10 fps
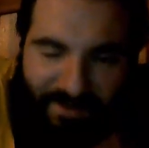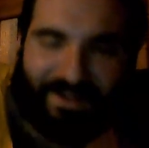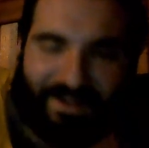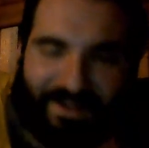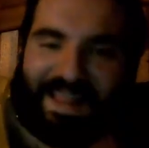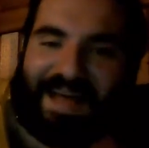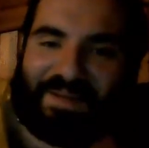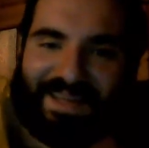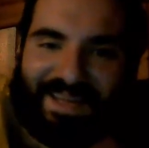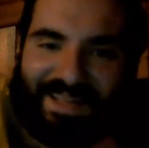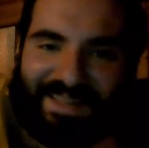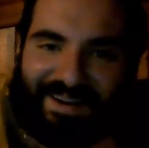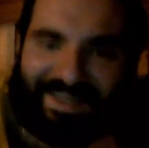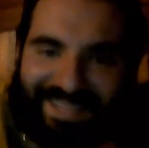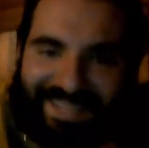Thunderclap?
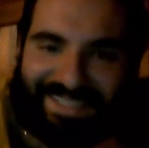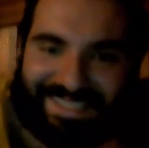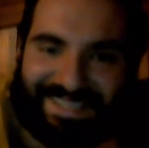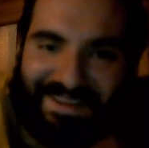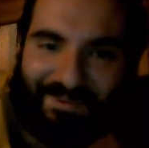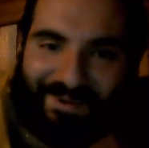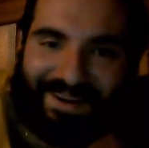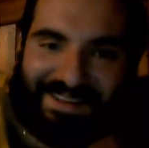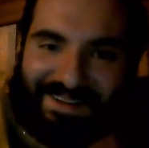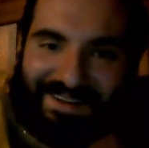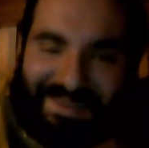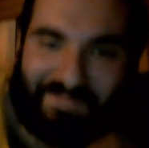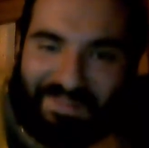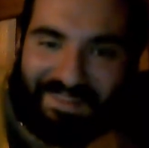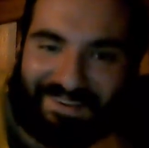There it is. What did I call
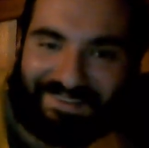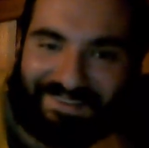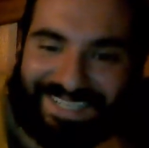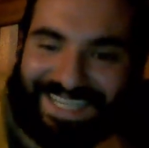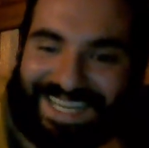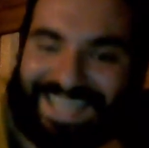him? Thundercuck?